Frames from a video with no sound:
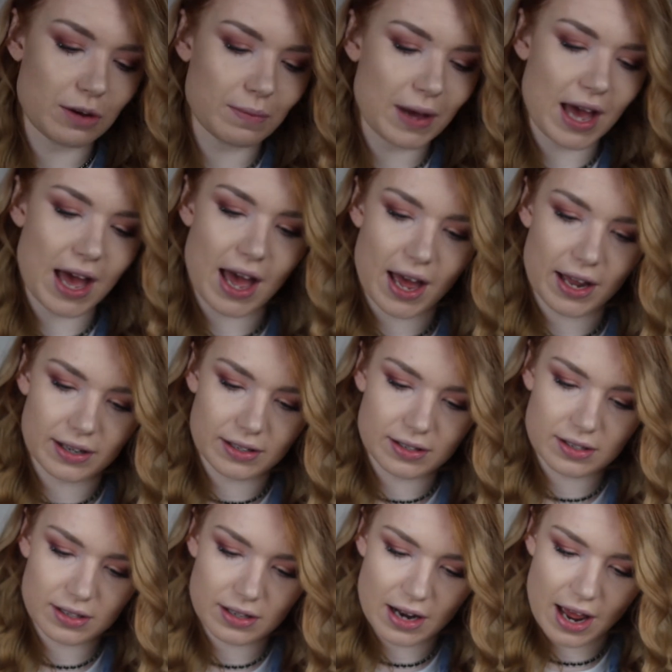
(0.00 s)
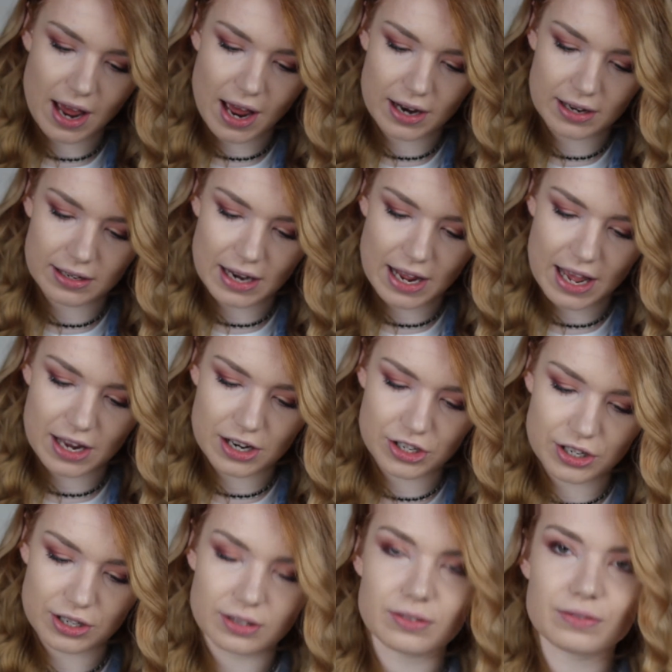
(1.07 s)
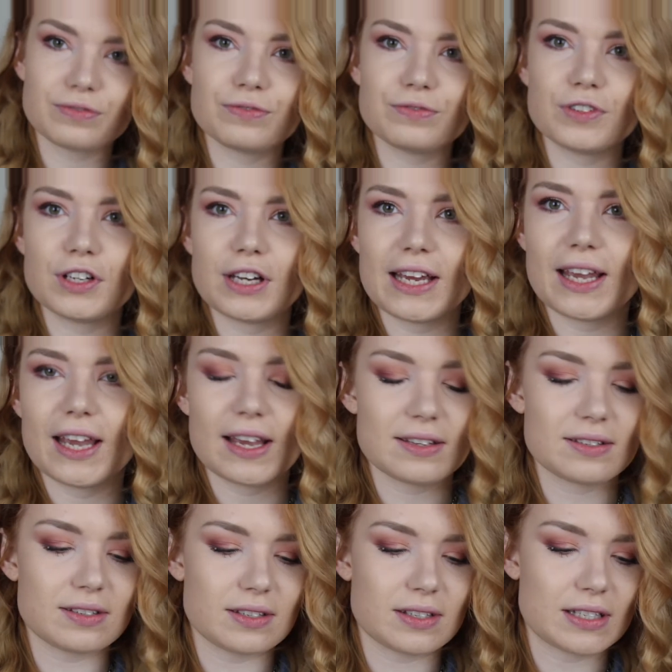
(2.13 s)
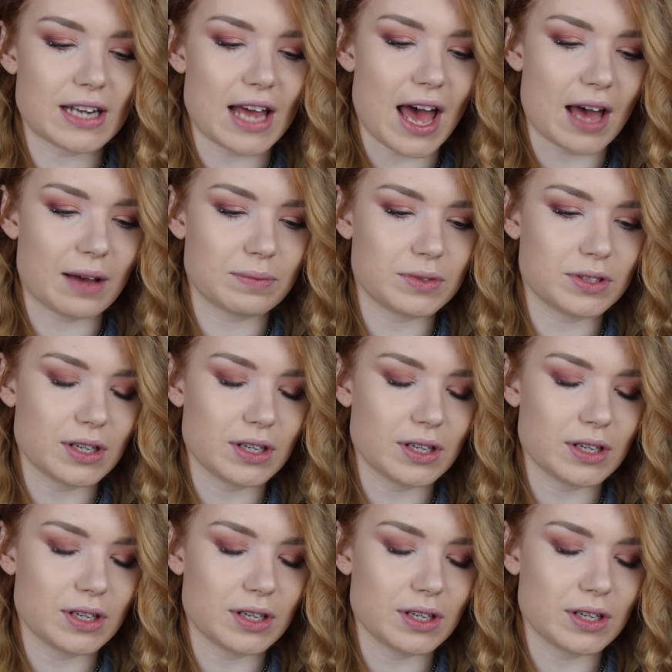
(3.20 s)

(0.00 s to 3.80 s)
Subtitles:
it on my hand, and it just fully snapped.